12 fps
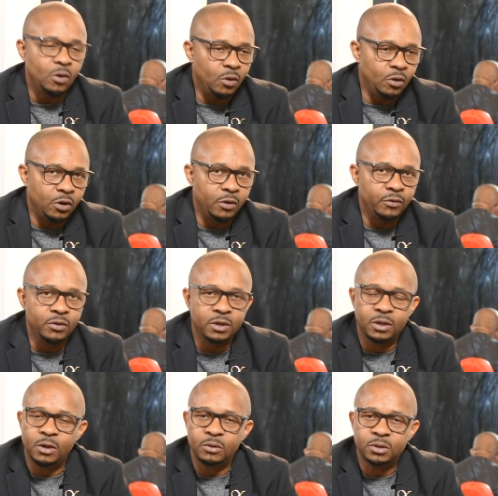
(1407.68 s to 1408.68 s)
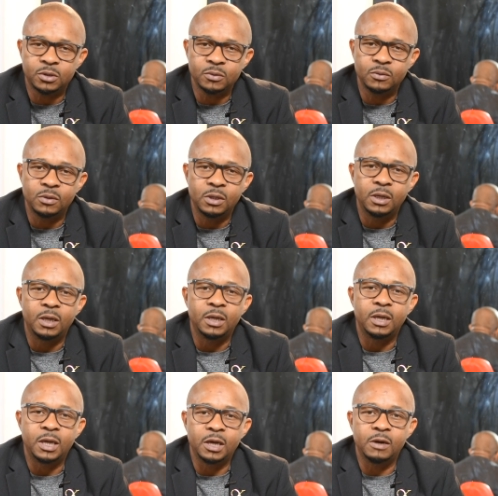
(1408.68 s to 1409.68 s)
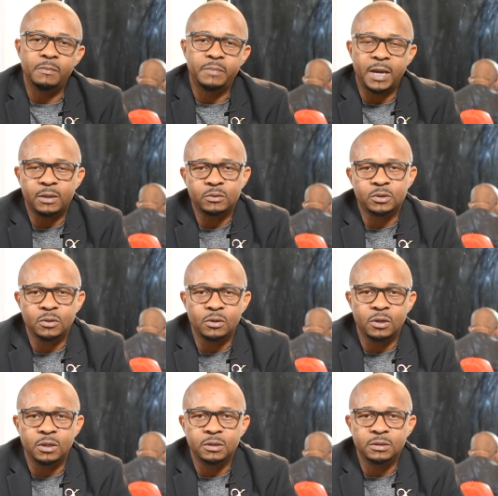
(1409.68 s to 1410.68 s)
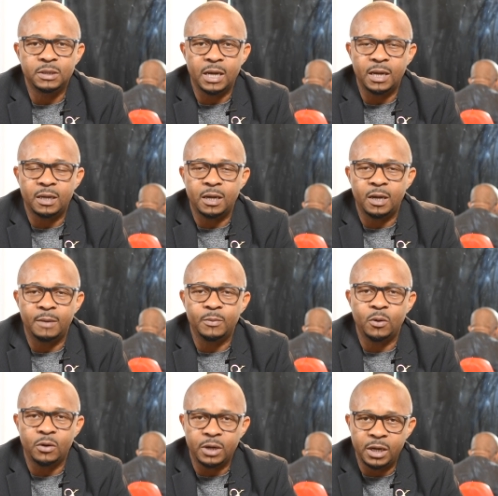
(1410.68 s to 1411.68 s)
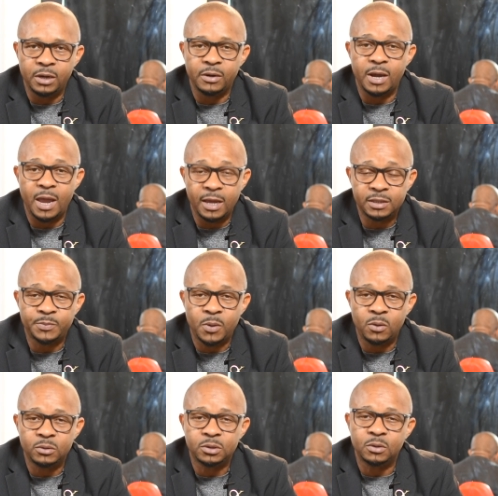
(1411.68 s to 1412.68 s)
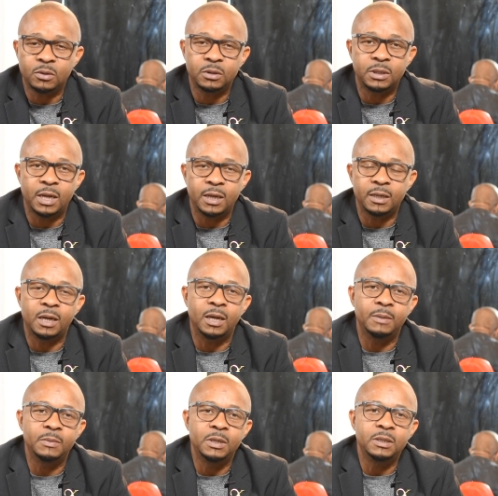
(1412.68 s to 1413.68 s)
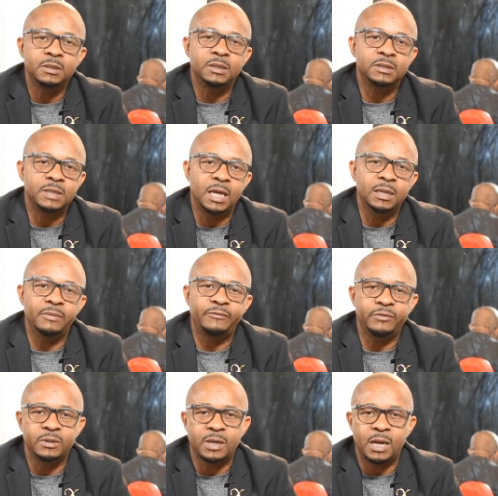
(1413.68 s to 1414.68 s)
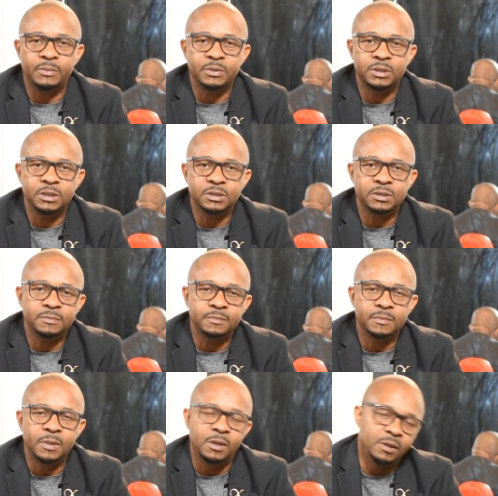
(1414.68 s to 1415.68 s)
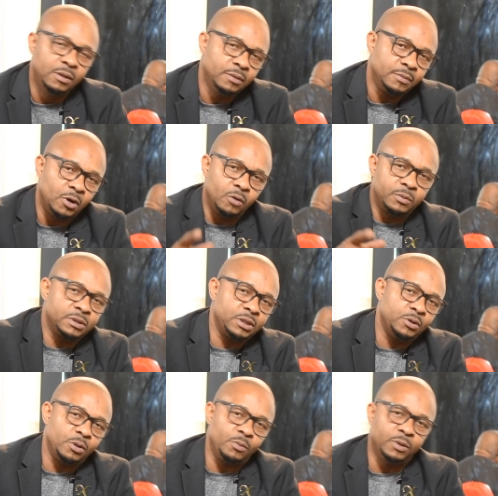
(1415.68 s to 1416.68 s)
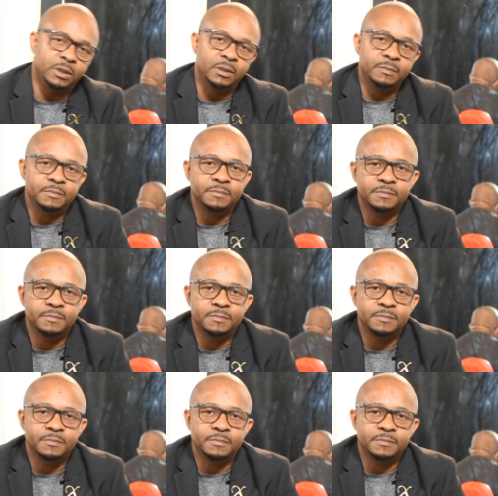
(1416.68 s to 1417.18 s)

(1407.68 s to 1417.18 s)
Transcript: or you can go to hairbattletour.com or hairexpotour.com to sign up for the competition. Hope to see you at one of them.